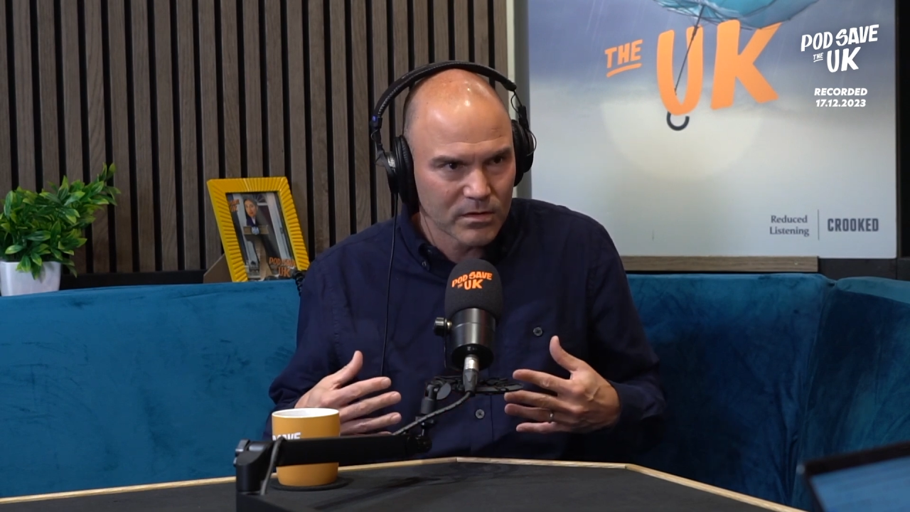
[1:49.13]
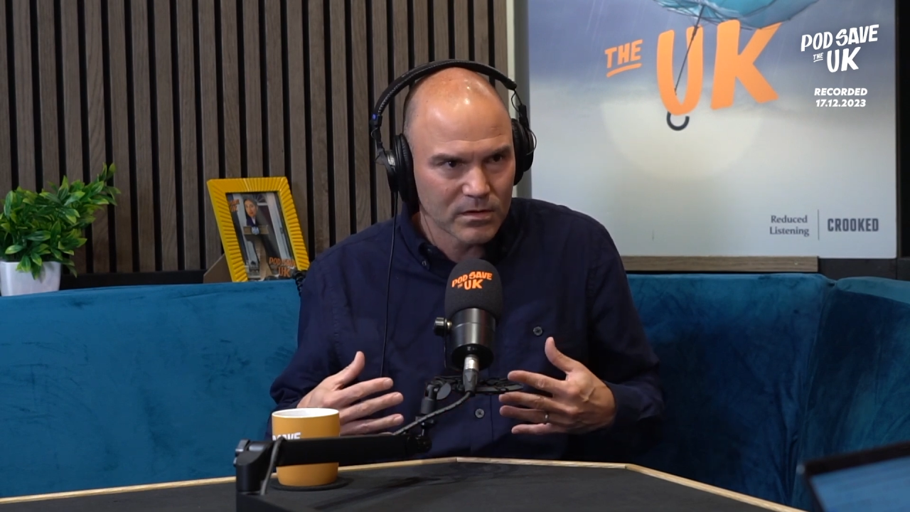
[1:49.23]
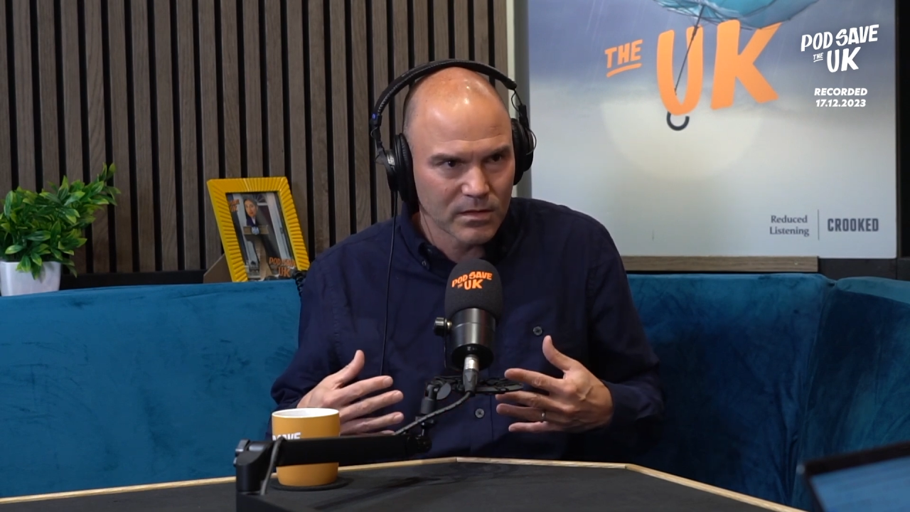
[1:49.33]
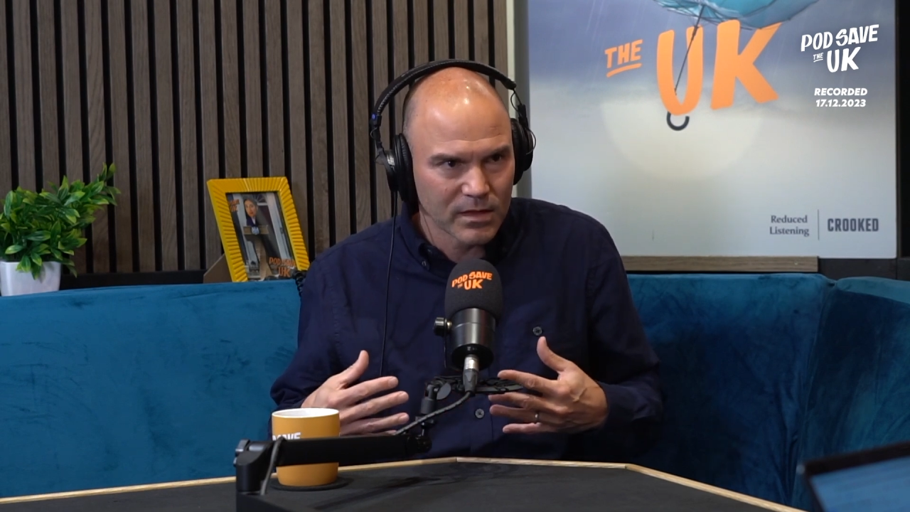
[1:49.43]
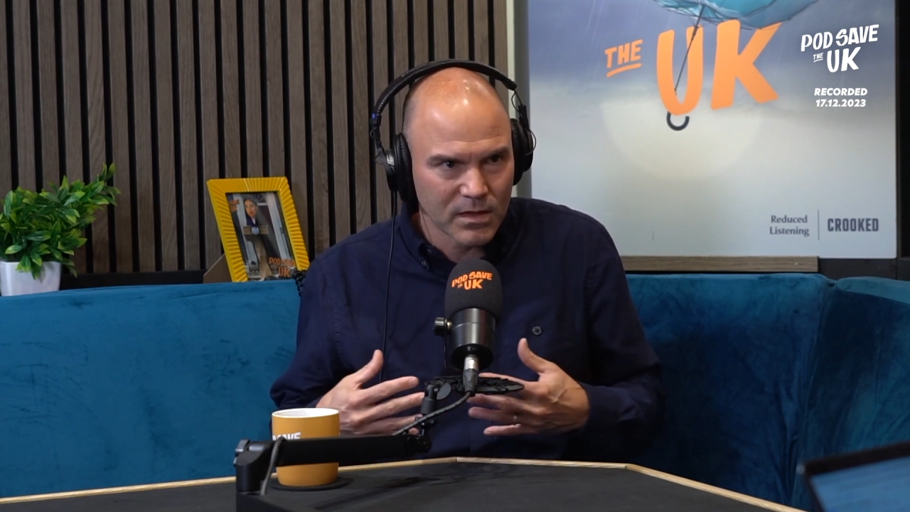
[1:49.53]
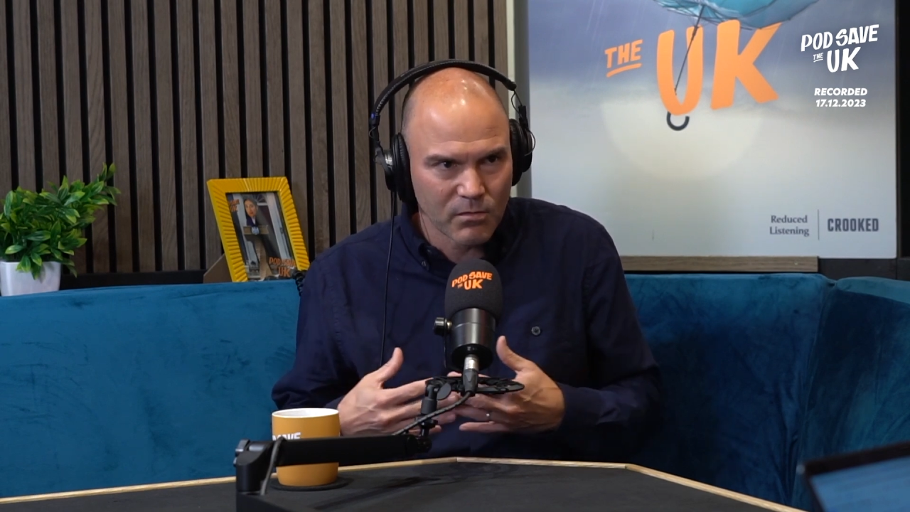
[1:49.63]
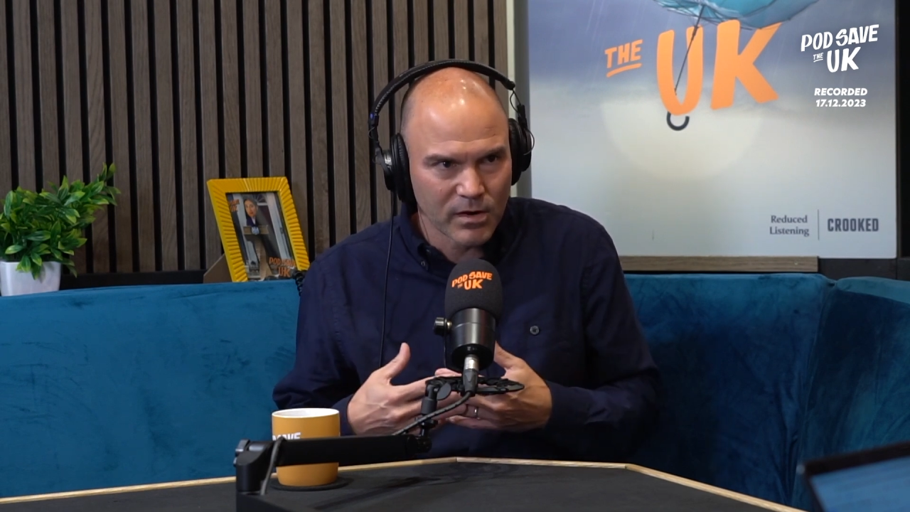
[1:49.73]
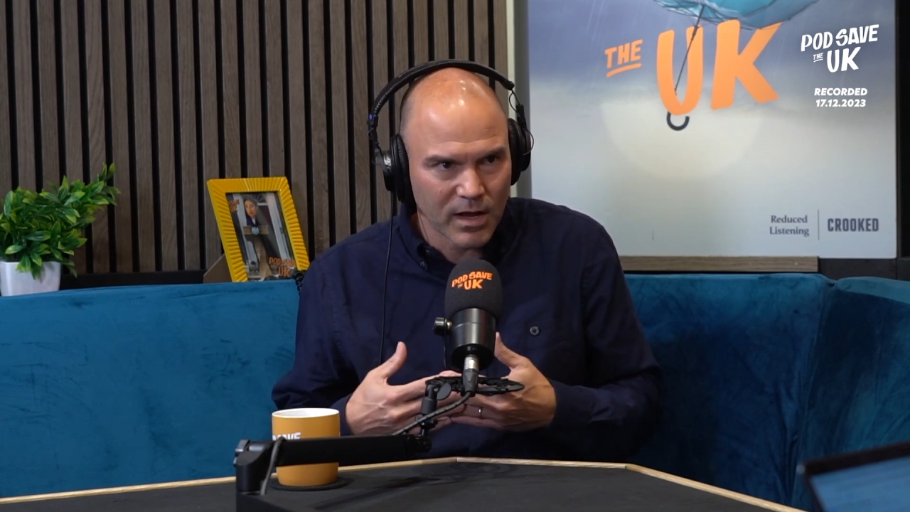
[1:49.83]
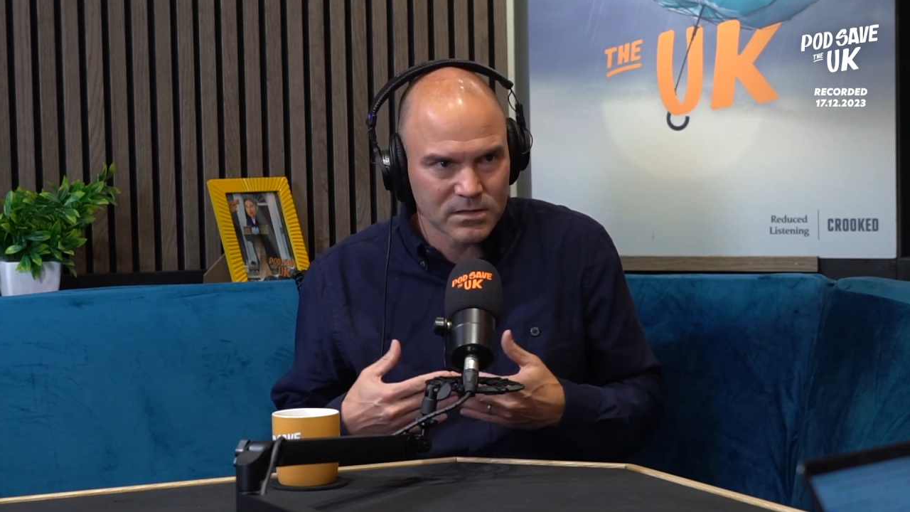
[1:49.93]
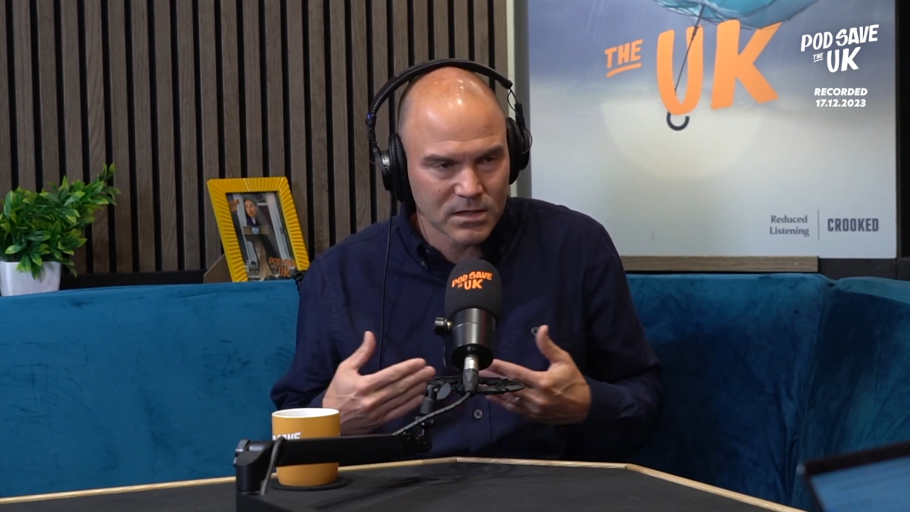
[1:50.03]
Like they were
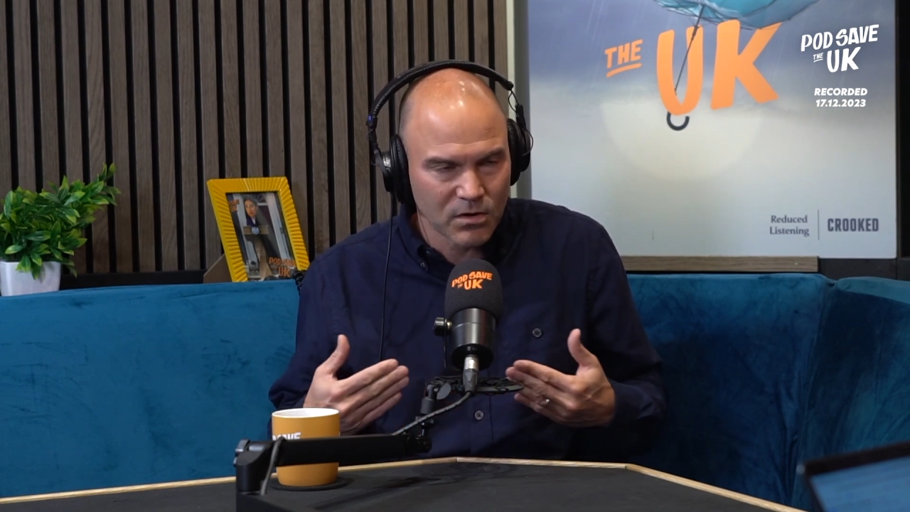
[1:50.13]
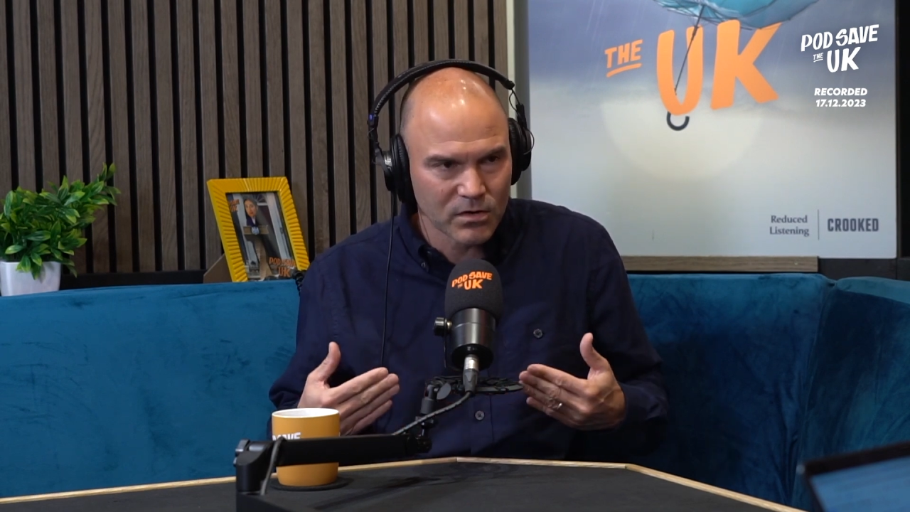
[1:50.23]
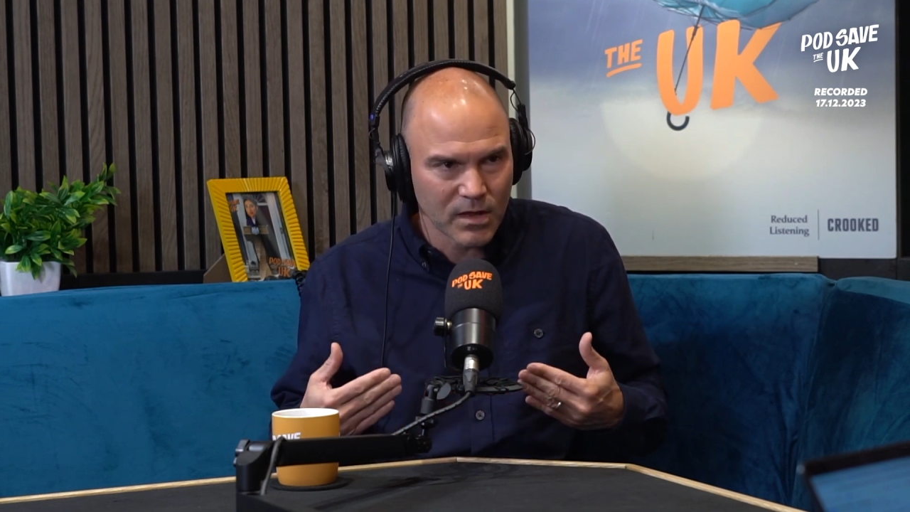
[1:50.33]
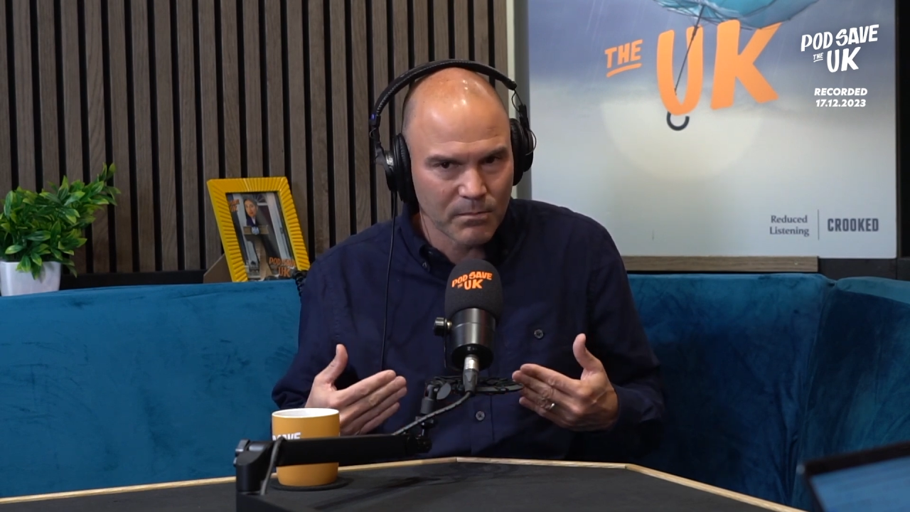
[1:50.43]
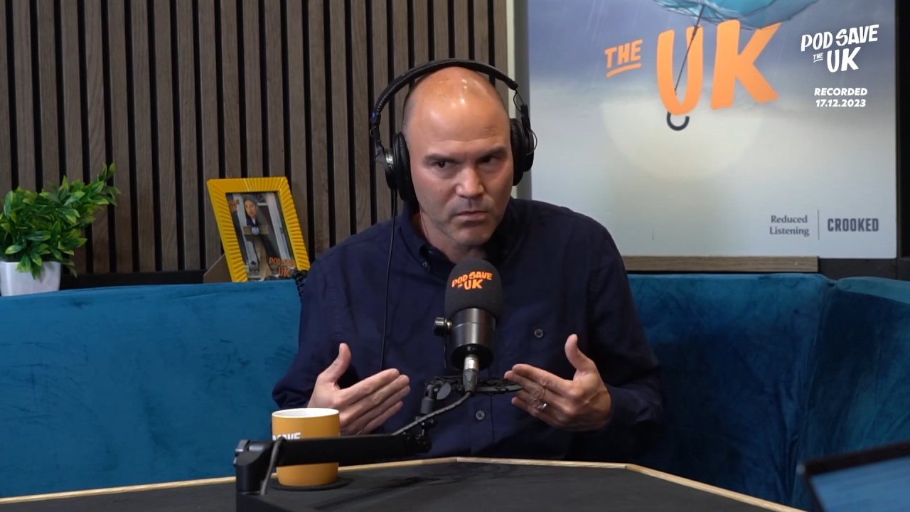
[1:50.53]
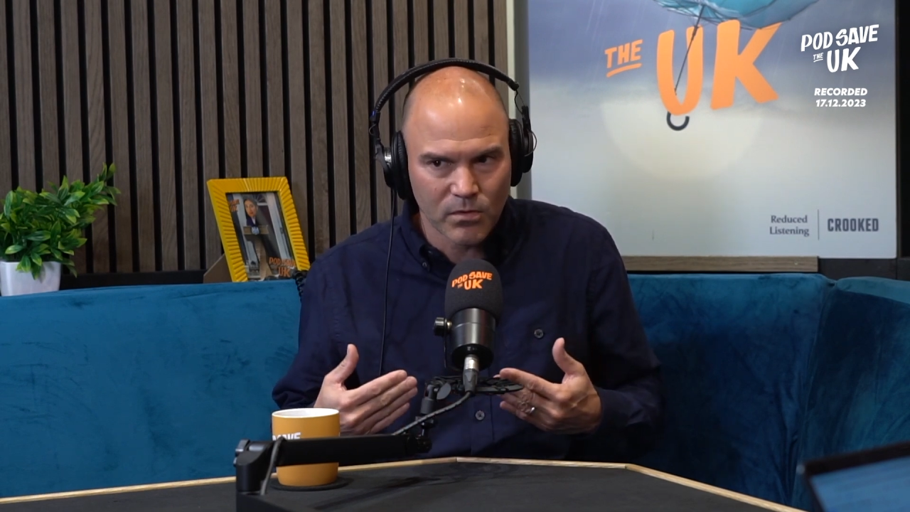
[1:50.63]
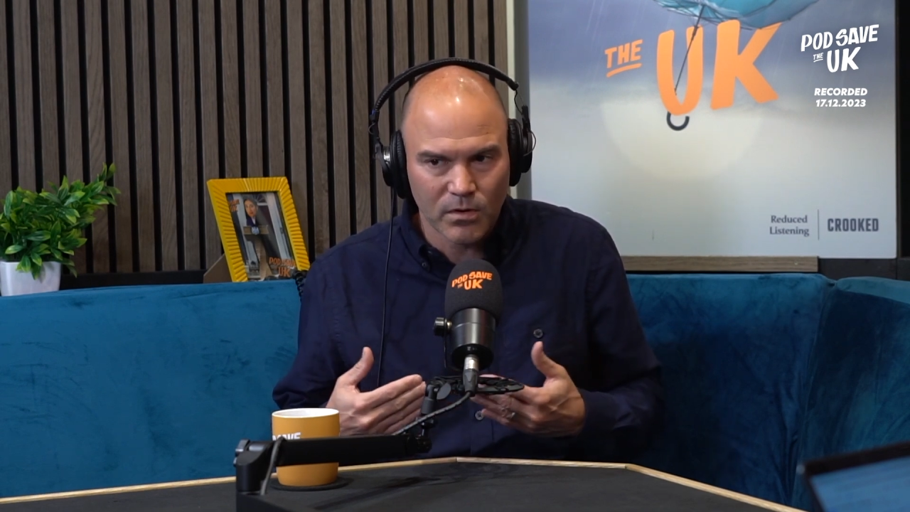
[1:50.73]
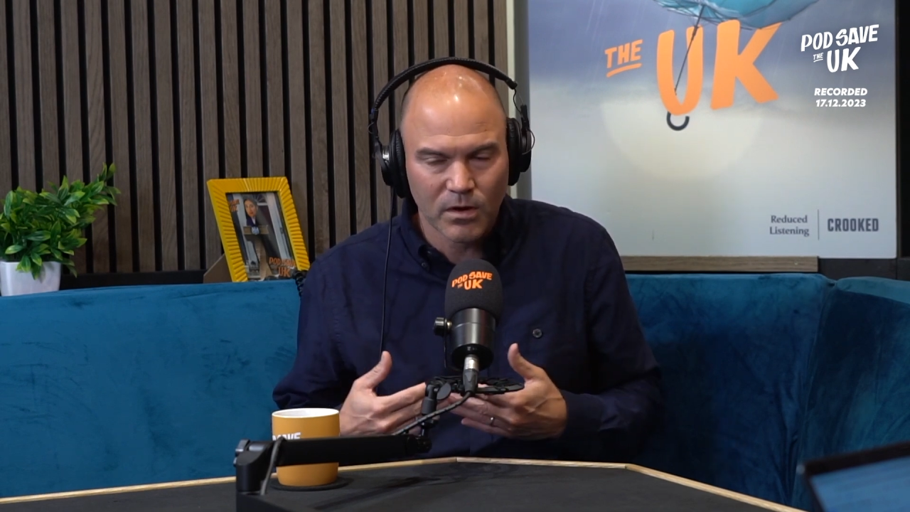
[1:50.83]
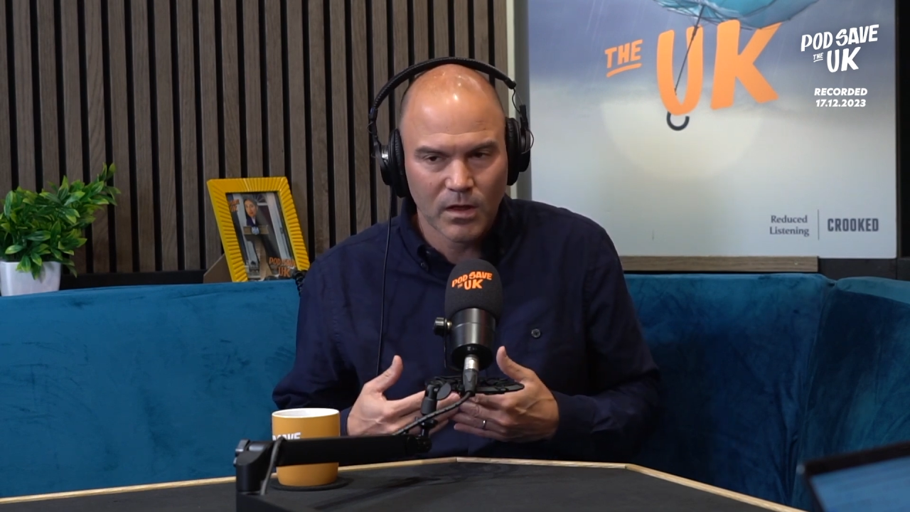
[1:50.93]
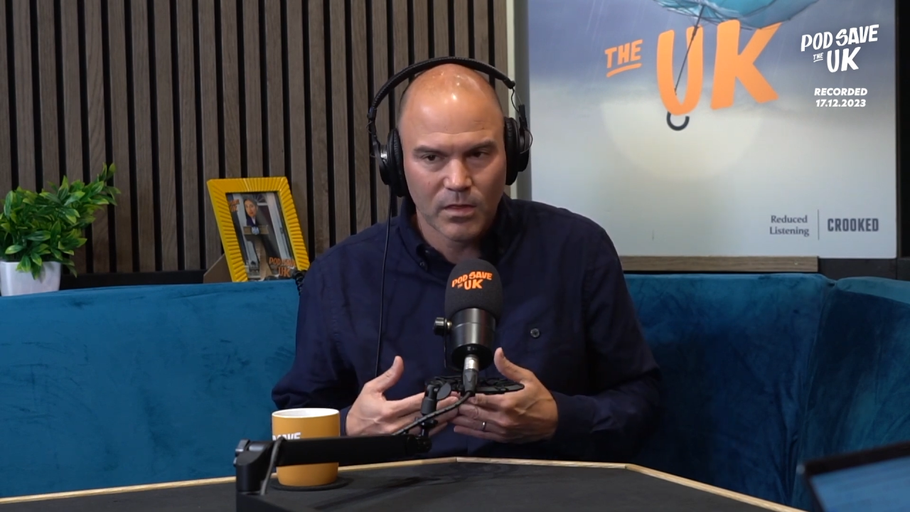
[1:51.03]
not securing that border.